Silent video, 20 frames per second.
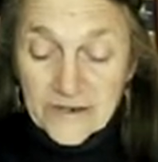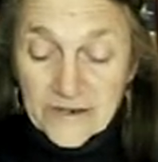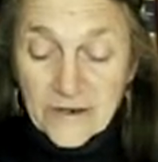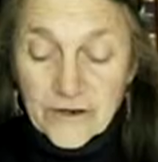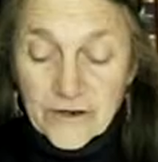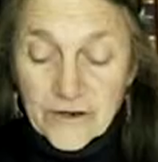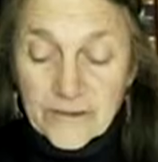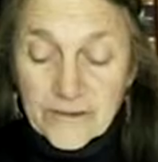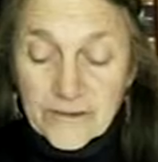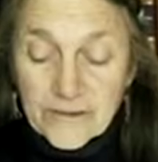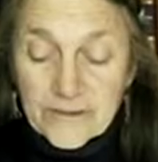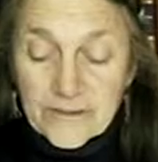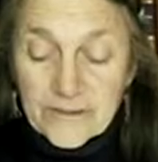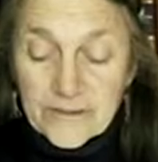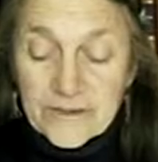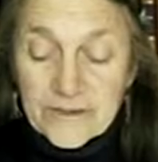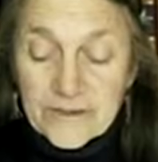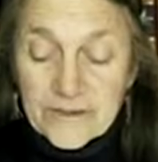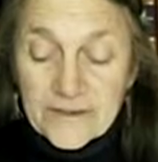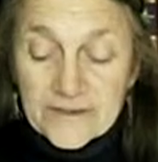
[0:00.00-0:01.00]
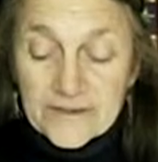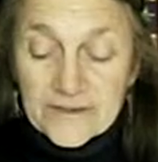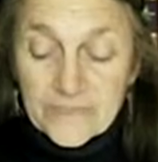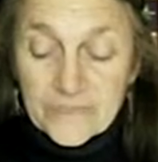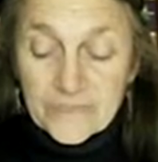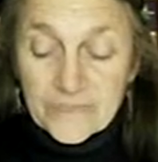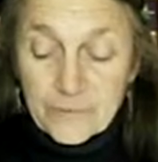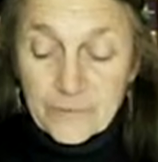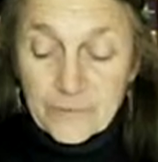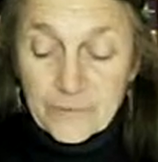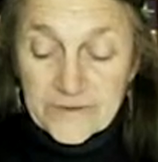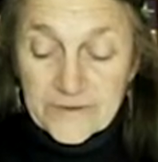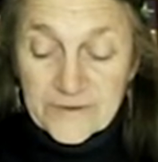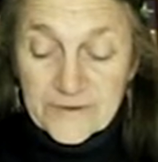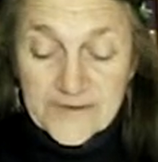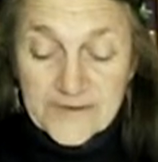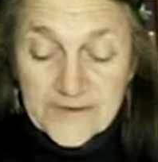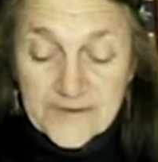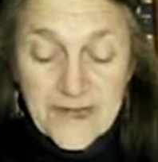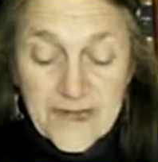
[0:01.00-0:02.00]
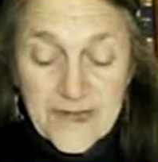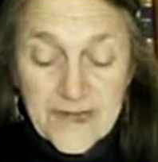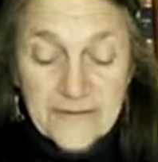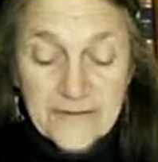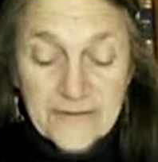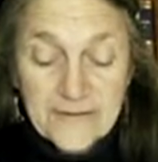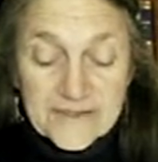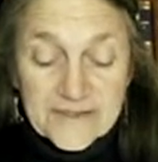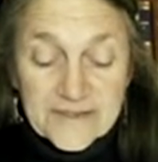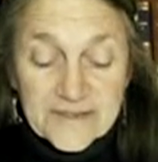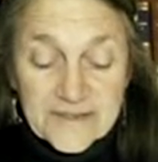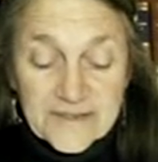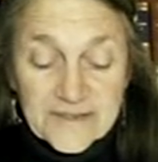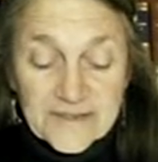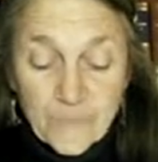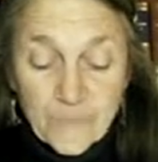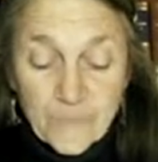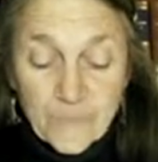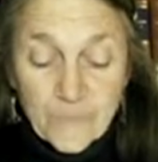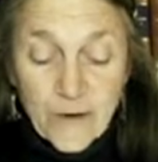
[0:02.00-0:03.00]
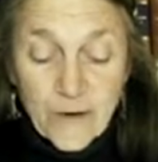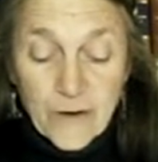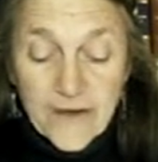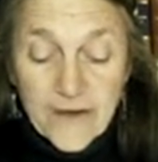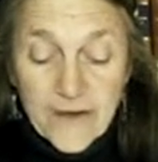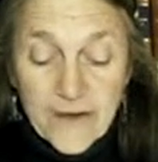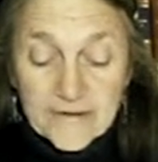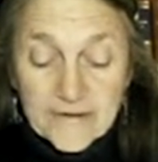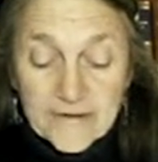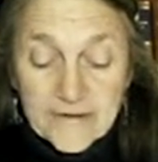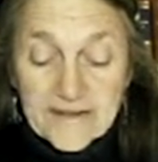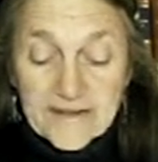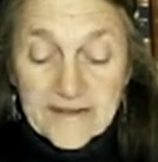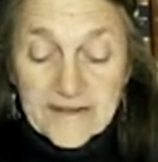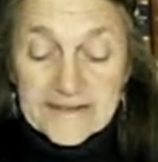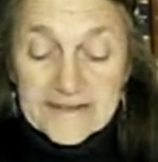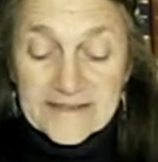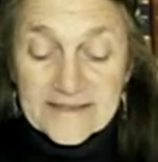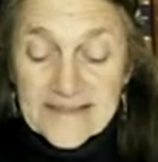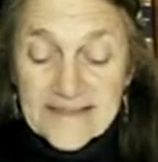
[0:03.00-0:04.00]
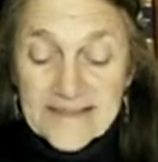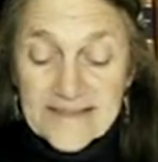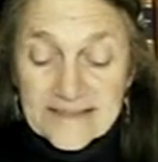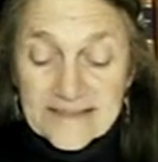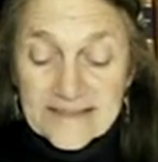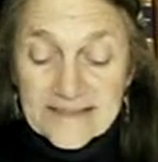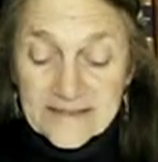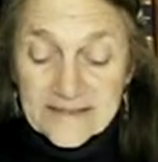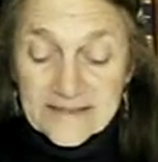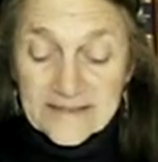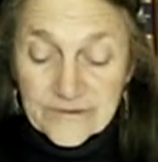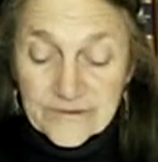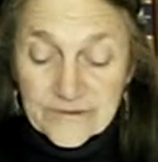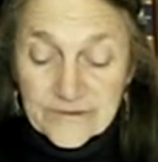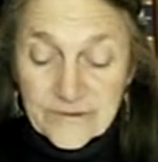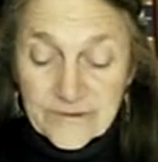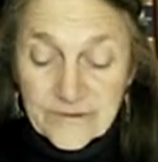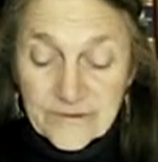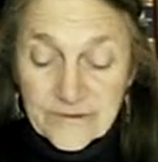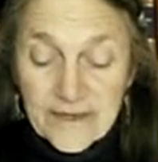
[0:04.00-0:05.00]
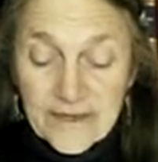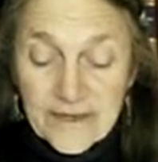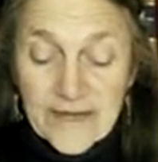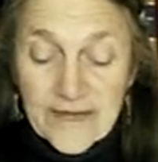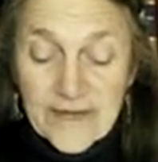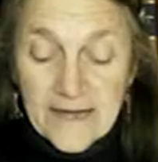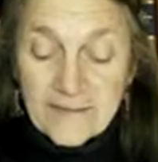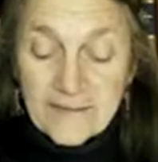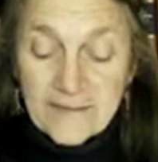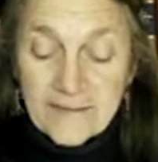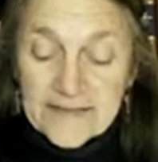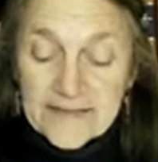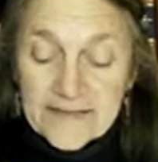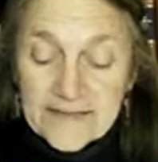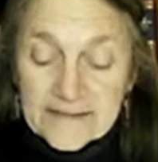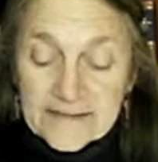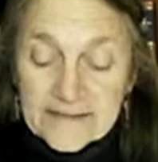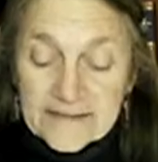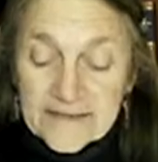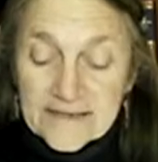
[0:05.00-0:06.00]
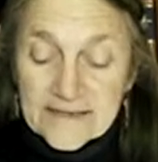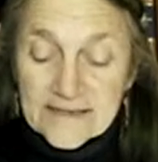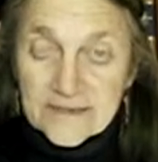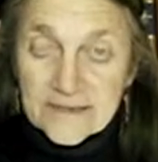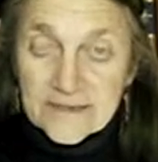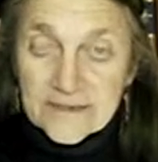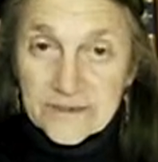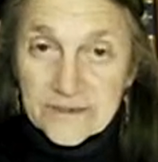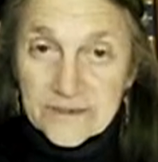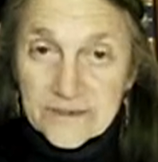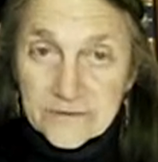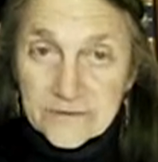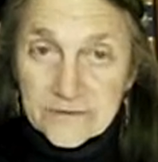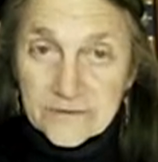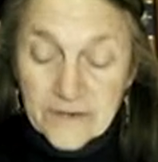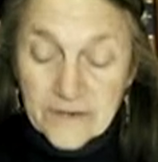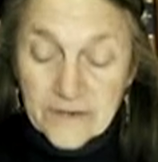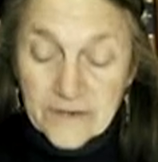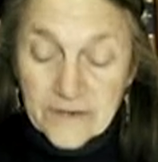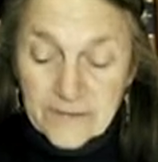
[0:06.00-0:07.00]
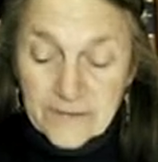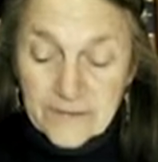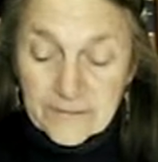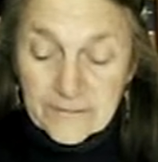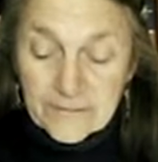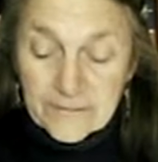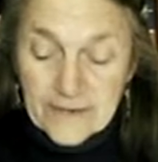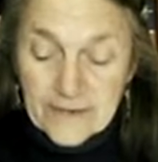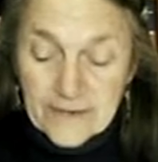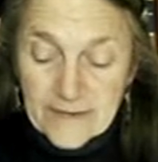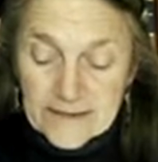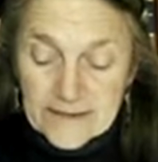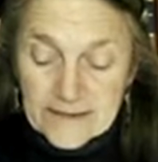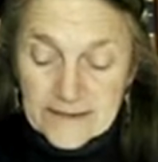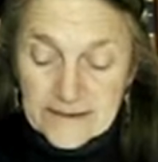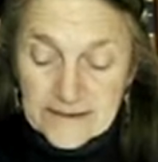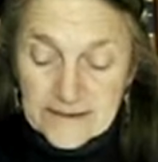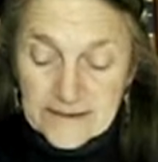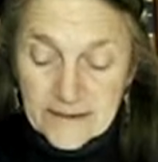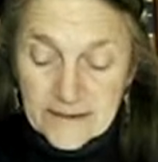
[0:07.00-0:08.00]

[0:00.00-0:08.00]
earn millions of roubles and receive more honor than the saints do, and peasants and children are perplexed."